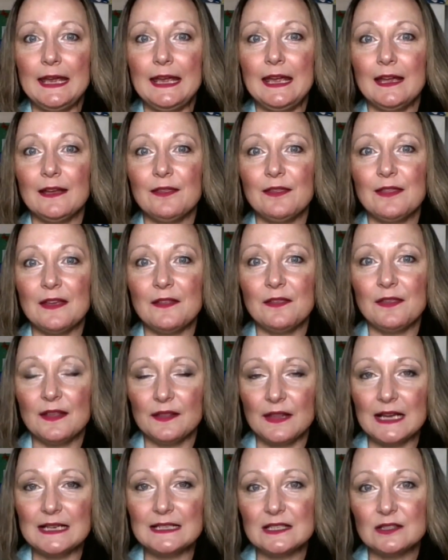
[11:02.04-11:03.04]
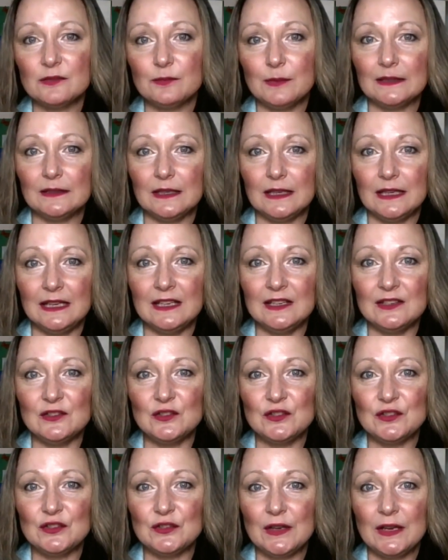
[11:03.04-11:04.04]
And then the last one
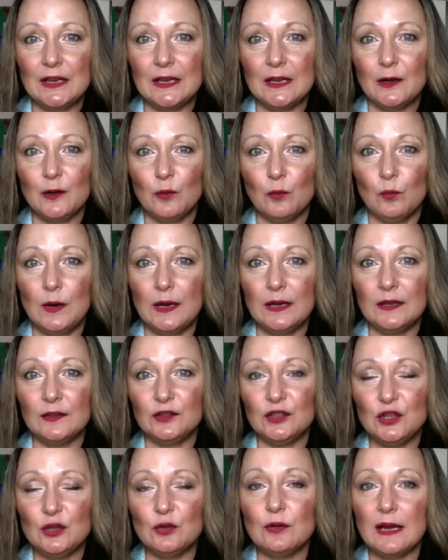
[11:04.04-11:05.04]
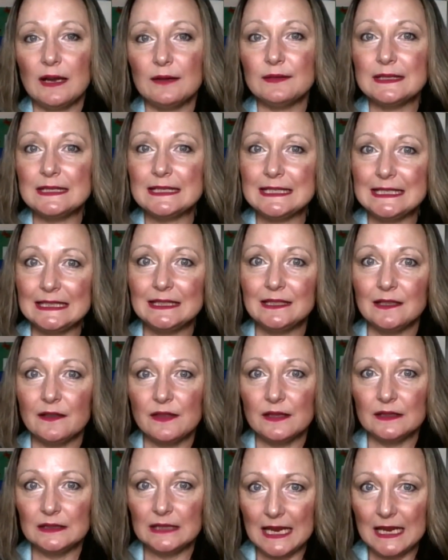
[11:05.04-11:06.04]
is when you have a seat
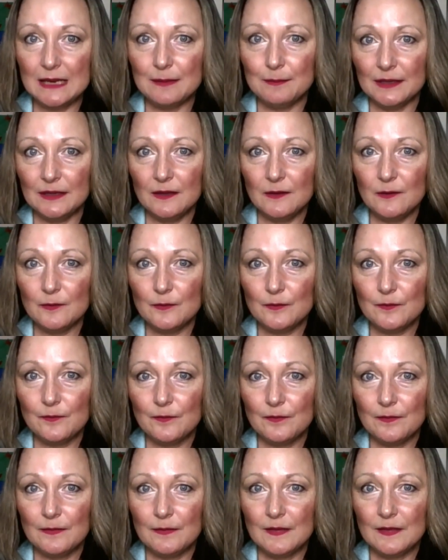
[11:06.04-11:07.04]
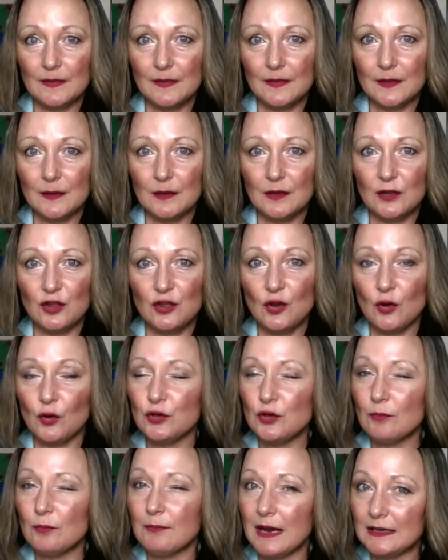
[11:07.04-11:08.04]
at the table, though
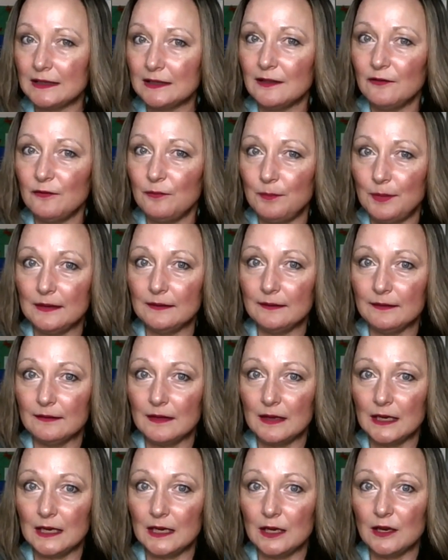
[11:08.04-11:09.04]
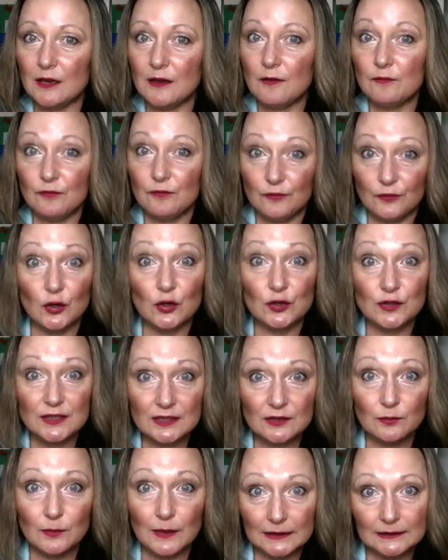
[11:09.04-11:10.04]
you might have been the
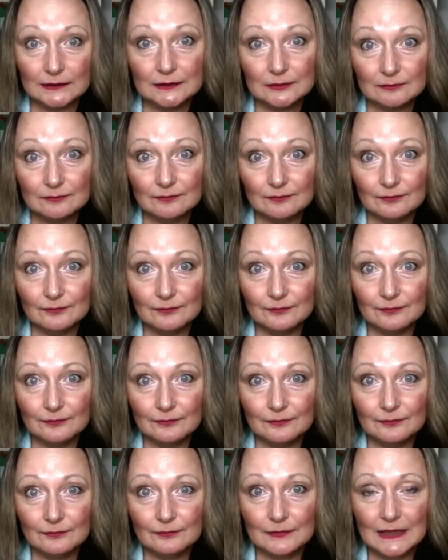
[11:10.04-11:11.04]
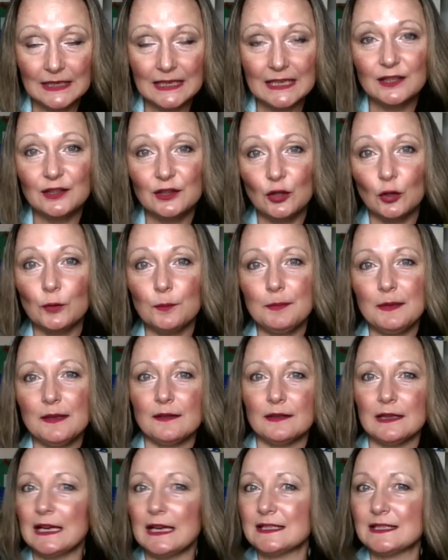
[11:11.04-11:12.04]
first one, don't be
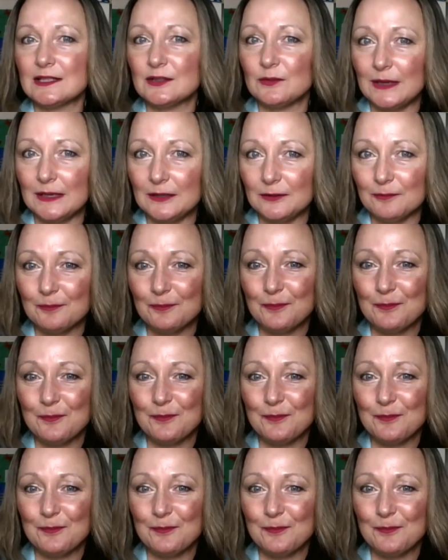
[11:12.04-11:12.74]
the last one.